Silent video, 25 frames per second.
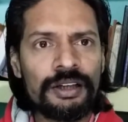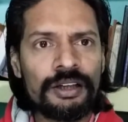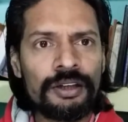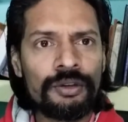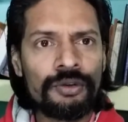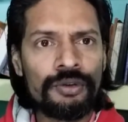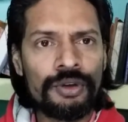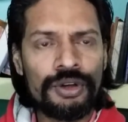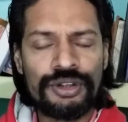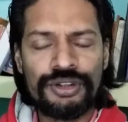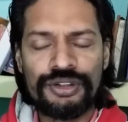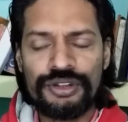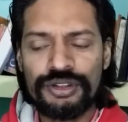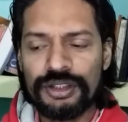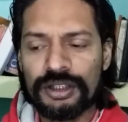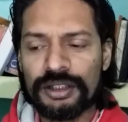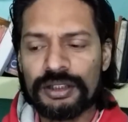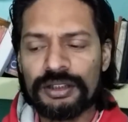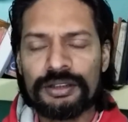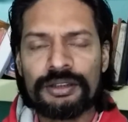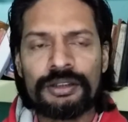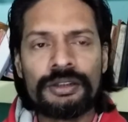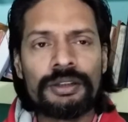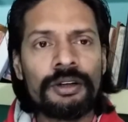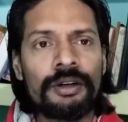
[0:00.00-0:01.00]

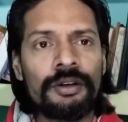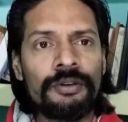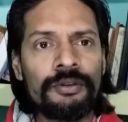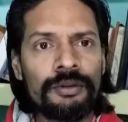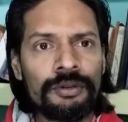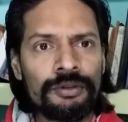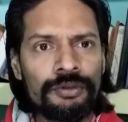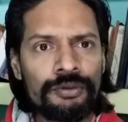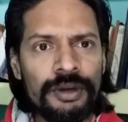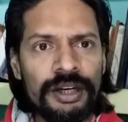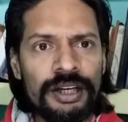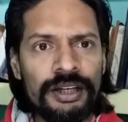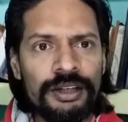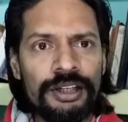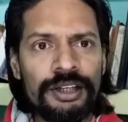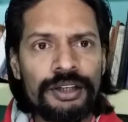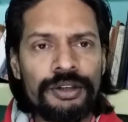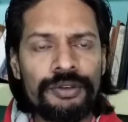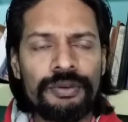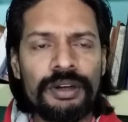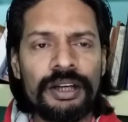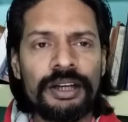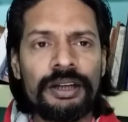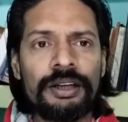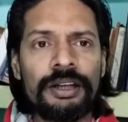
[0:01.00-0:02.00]
questions
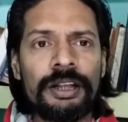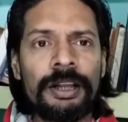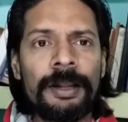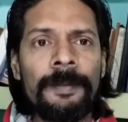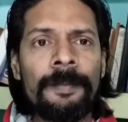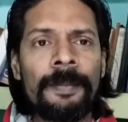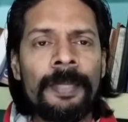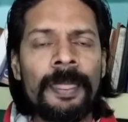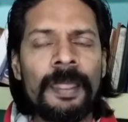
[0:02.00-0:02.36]
2020